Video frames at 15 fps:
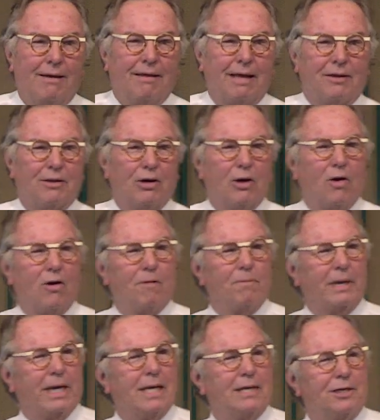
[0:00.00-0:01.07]
that the Lord
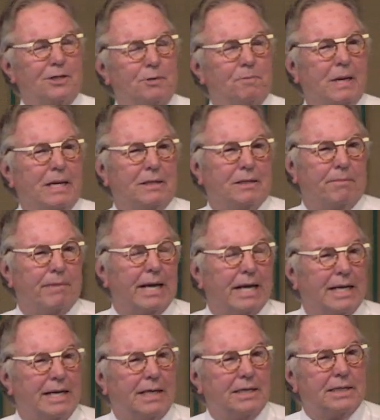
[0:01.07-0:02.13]
began to speak to me.
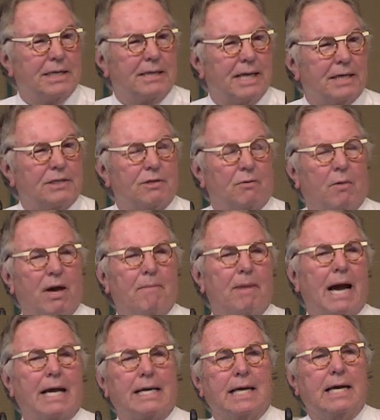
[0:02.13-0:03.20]
And He said, That's the way
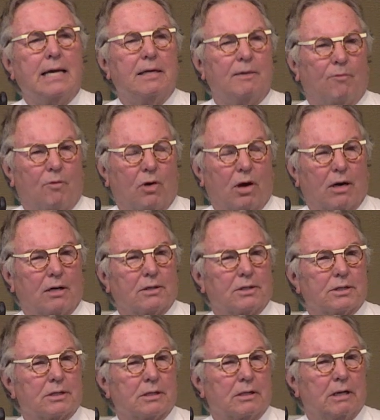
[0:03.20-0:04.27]
my kingdom works.